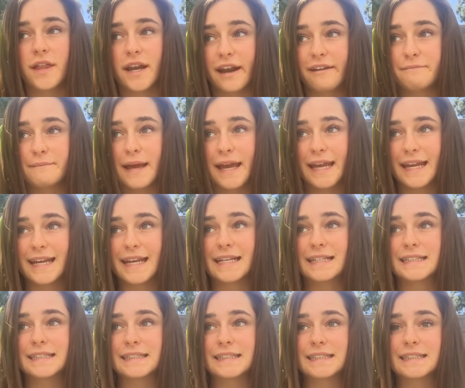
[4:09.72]
that I've made
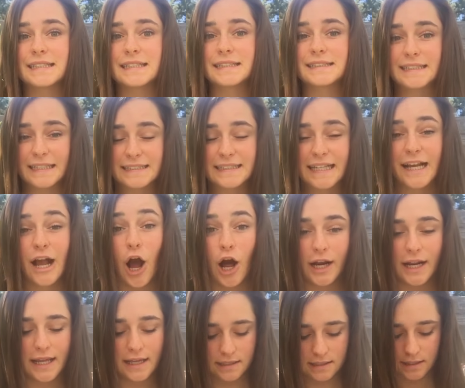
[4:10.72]
since I
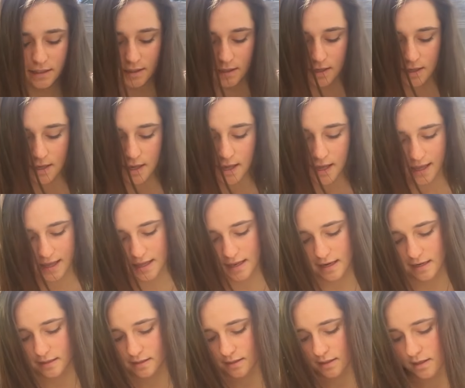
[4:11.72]
got it.
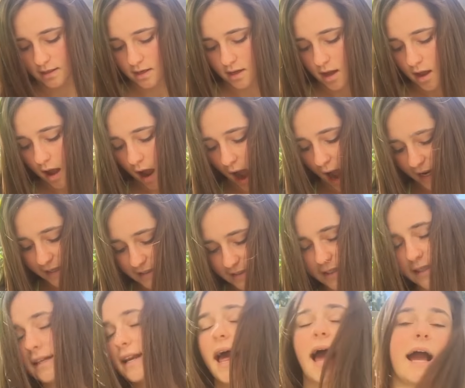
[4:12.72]
It, I
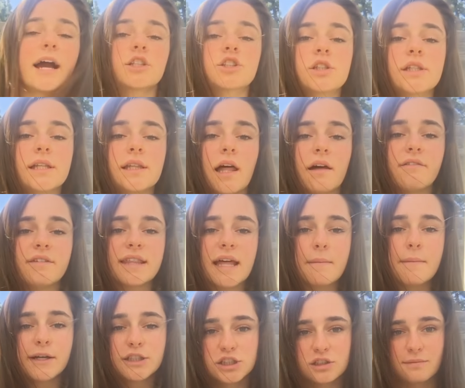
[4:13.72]
didn't actually love it
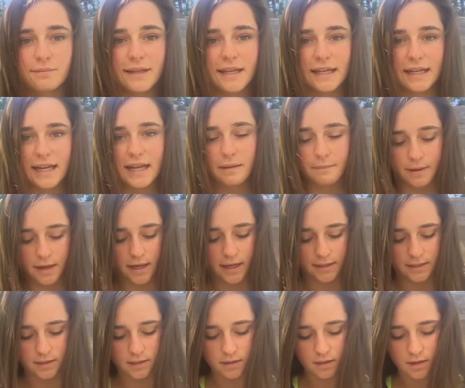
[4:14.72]
that much at the beginning,
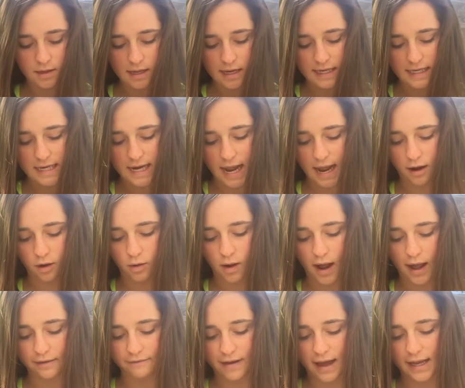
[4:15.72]
but now
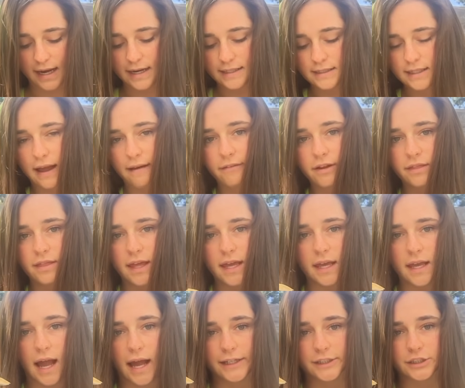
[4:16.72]
I've added to
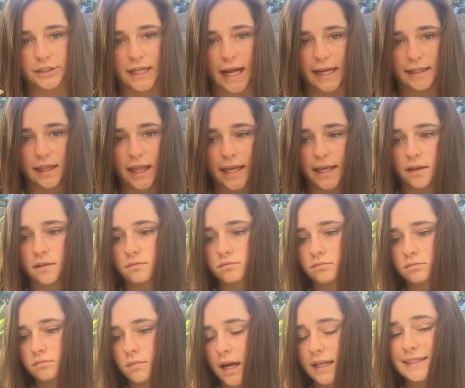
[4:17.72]
everything. I just add like
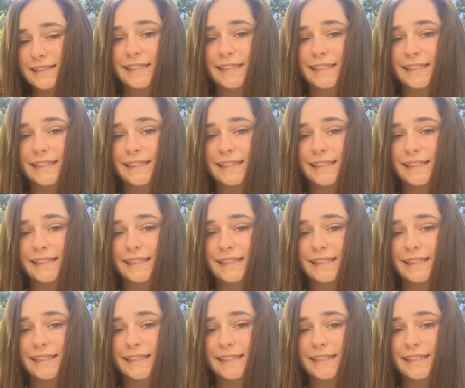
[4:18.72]
a